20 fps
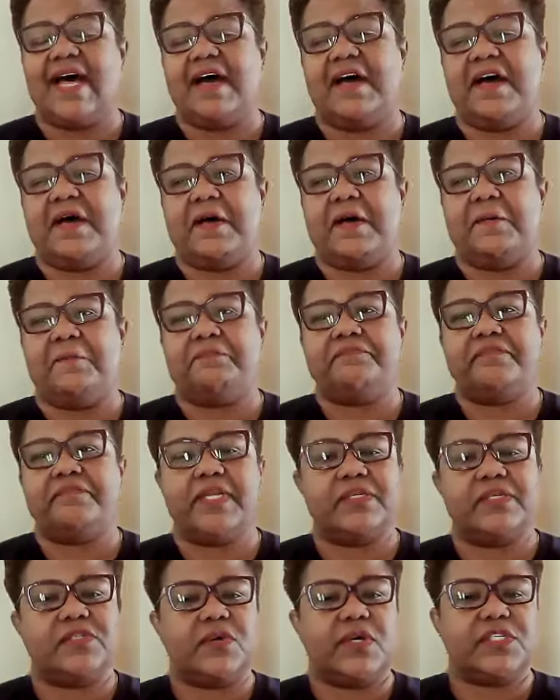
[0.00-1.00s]

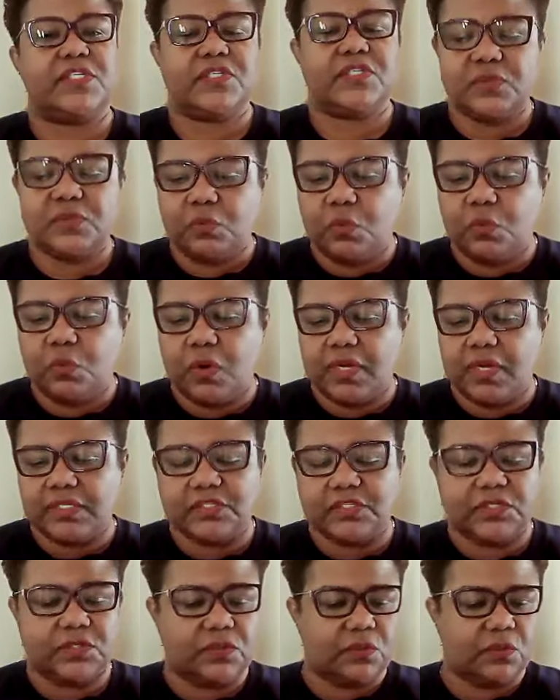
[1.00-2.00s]
So I just
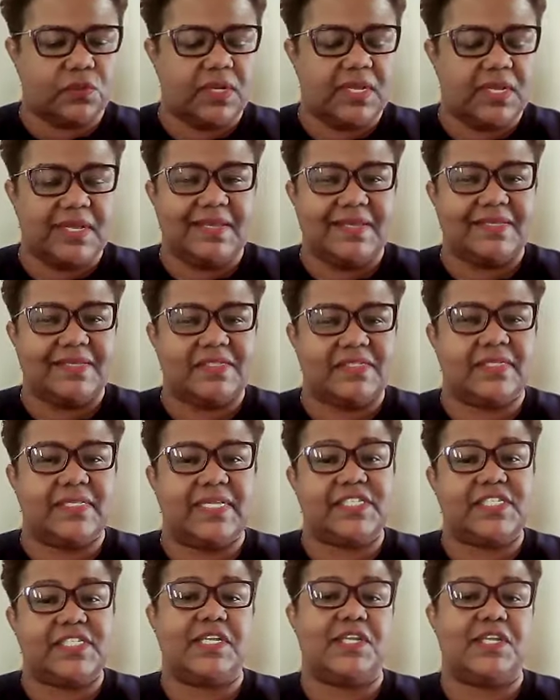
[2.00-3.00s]
want to
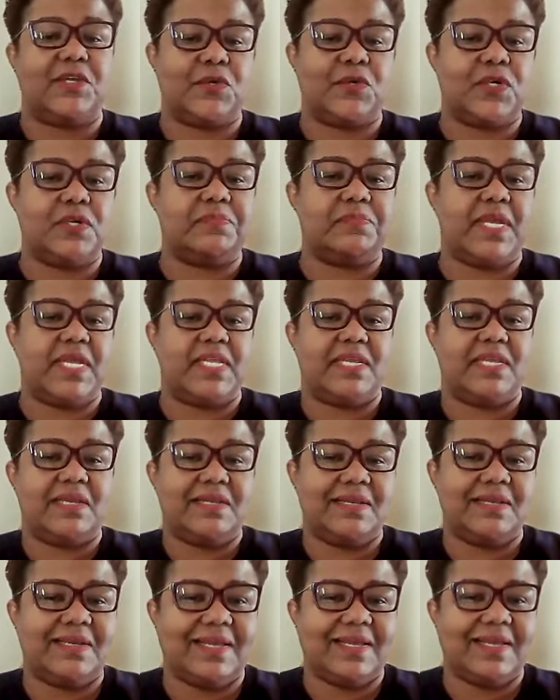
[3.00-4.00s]
solicit your
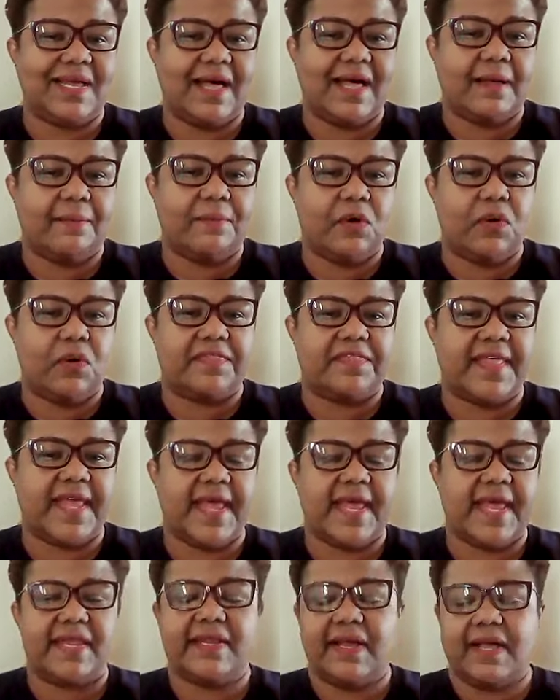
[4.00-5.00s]
opinion on
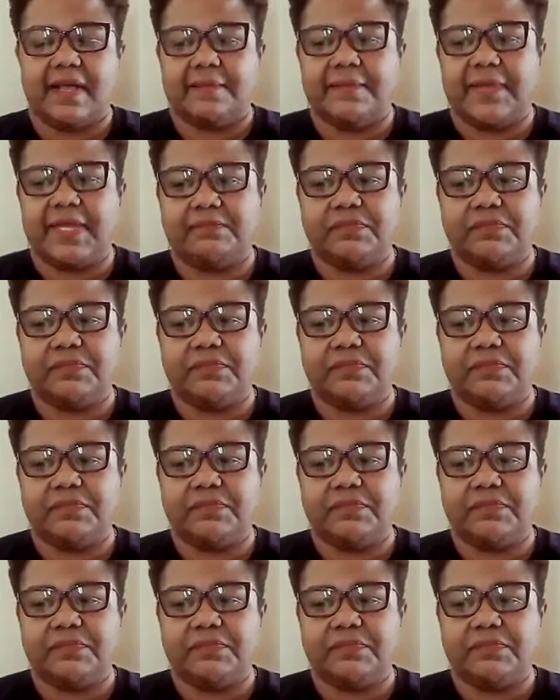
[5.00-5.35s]
that.